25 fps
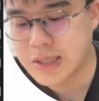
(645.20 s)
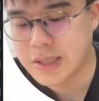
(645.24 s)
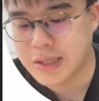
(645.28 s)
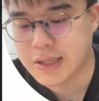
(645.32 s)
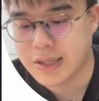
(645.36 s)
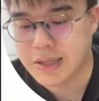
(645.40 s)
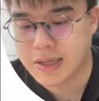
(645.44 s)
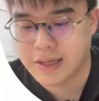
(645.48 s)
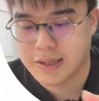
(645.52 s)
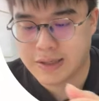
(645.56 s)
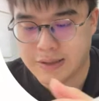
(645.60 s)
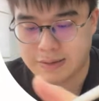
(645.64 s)

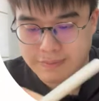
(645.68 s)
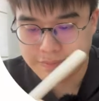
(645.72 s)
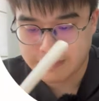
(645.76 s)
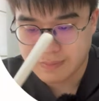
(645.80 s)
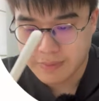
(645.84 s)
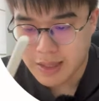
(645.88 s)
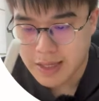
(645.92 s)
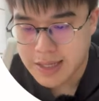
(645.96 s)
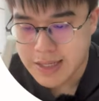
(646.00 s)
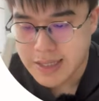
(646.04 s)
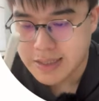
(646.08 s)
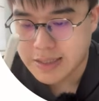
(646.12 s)
Okay,
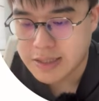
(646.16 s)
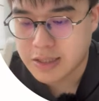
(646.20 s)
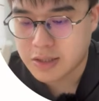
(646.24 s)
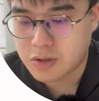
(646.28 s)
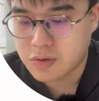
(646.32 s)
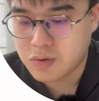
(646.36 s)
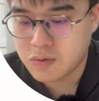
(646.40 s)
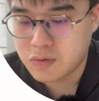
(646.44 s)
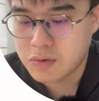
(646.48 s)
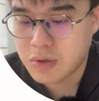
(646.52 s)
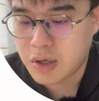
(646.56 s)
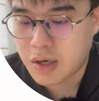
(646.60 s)
the
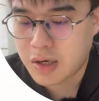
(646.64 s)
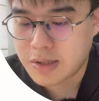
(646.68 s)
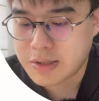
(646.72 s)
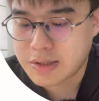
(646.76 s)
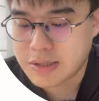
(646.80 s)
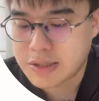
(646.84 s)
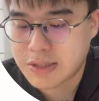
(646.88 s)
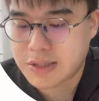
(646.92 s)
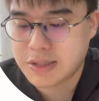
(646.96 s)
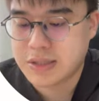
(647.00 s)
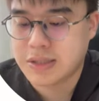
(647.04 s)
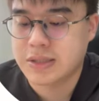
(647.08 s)
two
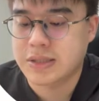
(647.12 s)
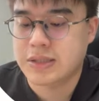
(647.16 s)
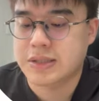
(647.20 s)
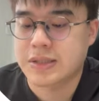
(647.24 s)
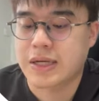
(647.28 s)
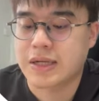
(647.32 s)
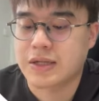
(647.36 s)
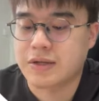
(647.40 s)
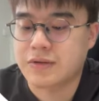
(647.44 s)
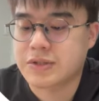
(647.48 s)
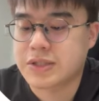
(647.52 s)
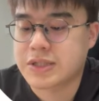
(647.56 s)
dots
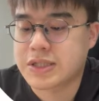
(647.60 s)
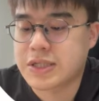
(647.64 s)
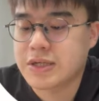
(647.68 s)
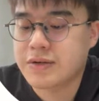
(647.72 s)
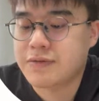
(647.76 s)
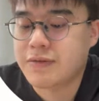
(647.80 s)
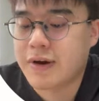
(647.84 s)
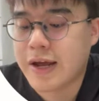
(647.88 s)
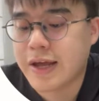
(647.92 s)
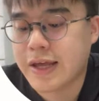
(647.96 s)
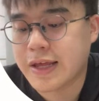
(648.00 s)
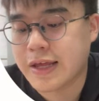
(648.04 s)
that you see
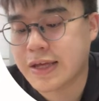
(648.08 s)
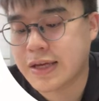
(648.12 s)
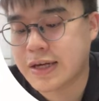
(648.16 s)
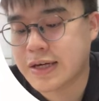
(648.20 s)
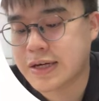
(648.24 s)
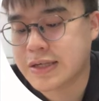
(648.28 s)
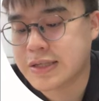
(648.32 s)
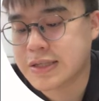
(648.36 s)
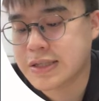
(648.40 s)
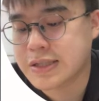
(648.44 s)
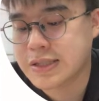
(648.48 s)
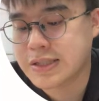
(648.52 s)
right
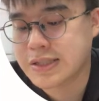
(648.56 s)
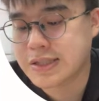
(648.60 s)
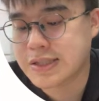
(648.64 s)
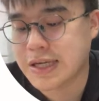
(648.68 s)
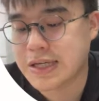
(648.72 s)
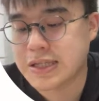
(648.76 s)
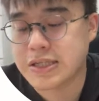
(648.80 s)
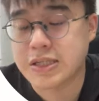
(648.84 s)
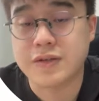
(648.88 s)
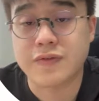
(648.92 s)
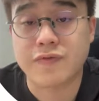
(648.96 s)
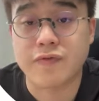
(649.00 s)
here
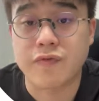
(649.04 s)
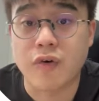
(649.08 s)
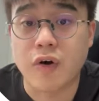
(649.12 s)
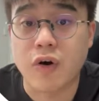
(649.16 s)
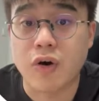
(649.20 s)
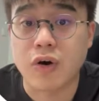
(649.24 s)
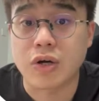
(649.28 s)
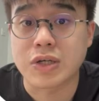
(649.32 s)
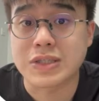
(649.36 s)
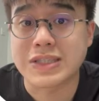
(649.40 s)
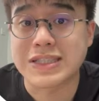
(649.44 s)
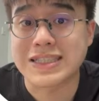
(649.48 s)
stands
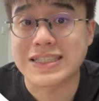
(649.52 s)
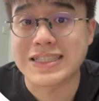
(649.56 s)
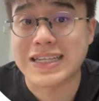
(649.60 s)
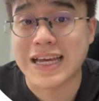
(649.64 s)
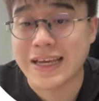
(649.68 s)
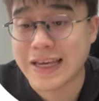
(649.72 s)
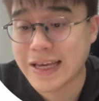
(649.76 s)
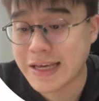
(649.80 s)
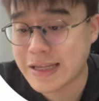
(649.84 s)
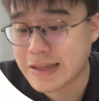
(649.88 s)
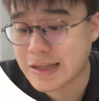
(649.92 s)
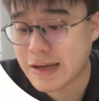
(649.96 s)
for
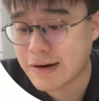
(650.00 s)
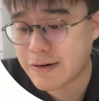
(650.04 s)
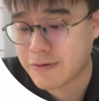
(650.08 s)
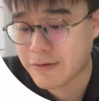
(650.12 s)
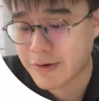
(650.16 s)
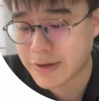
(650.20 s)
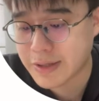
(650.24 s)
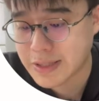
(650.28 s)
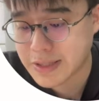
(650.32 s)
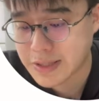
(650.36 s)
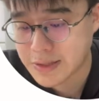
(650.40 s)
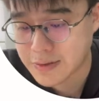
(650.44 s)
second
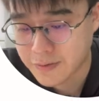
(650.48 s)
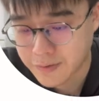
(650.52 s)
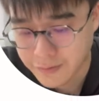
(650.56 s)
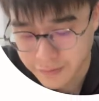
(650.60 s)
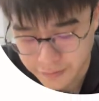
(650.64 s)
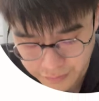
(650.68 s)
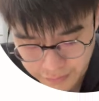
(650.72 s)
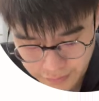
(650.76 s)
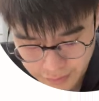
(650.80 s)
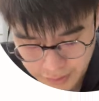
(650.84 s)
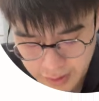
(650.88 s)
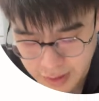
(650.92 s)

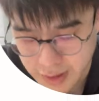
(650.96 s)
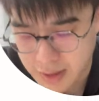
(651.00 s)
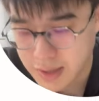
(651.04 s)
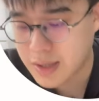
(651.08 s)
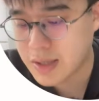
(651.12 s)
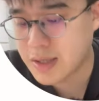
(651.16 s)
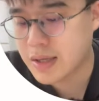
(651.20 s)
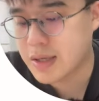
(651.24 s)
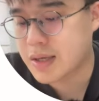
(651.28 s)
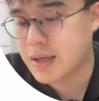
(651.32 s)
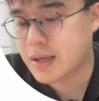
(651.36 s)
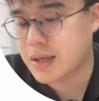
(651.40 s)
derivative.
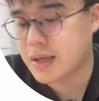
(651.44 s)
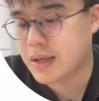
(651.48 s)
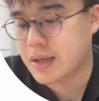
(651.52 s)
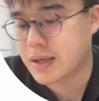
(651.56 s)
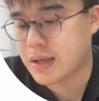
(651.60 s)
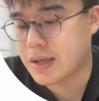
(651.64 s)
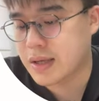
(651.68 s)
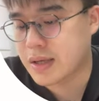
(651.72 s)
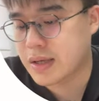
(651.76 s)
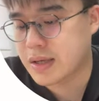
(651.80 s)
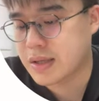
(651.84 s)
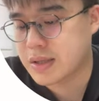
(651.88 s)

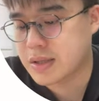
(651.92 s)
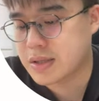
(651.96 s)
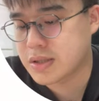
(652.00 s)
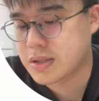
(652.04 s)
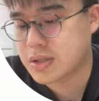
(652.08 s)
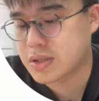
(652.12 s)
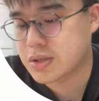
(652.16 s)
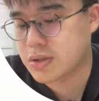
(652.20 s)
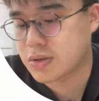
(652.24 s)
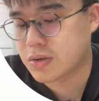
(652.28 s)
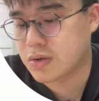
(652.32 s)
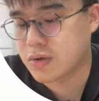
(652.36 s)
Okay,
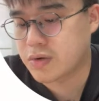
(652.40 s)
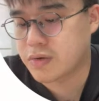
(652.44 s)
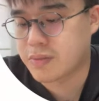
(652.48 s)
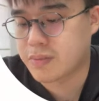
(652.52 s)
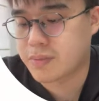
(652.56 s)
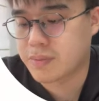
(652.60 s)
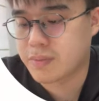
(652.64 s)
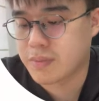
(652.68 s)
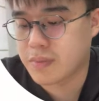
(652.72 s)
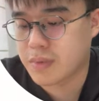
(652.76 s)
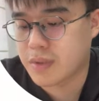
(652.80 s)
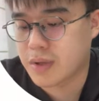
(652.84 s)
so
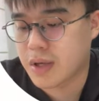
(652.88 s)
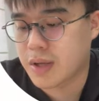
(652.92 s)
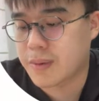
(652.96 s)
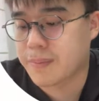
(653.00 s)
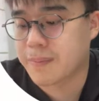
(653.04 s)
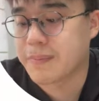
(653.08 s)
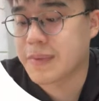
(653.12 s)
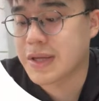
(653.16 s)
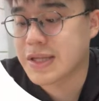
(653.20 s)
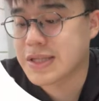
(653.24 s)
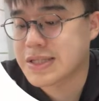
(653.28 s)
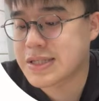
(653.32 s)

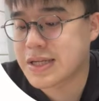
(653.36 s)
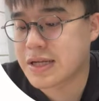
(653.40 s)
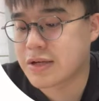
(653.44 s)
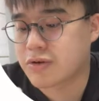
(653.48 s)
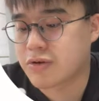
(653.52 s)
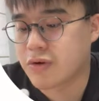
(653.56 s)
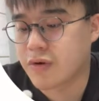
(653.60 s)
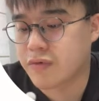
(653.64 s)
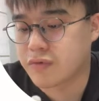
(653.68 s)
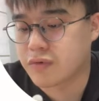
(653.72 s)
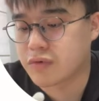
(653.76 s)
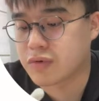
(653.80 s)
it means that
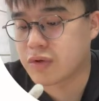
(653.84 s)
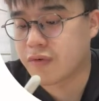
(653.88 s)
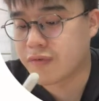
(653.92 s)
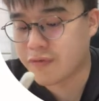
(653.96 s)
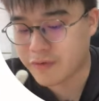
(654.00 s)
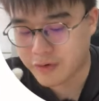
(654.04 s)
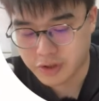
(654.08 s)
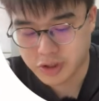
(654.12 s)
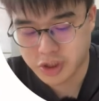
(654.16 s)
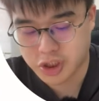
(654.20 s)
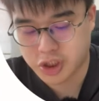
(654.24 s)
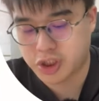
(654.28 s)
you have to
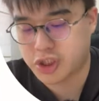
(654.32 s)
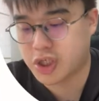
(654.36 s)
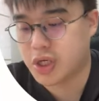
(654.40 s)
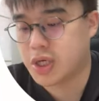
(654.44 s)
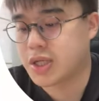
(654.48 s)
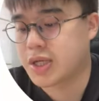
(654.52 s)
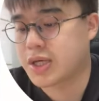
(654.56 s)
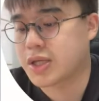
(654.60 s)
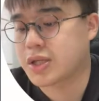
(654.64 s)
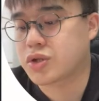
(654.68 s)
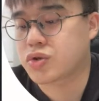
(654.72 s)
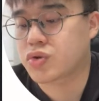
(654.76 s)

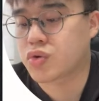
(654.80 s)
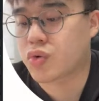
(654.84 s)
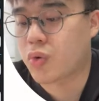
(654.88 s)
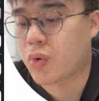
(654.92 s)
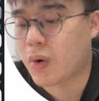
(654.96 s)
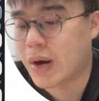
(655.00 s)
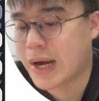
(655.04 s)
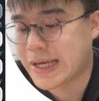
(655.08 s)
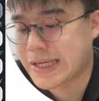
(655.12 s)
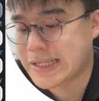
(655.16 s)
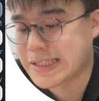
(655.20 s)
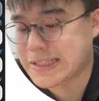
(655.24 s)
differentiate it
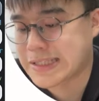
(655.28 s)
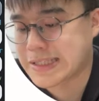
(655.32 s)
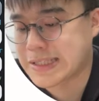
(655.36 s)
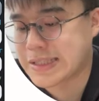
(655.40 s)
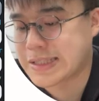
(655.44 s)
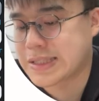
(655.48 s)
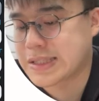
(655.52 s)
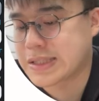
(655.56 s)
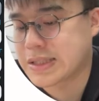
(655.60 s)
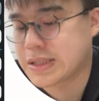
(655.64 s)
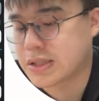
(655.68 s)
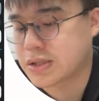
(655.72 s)

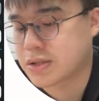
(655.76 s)
twice.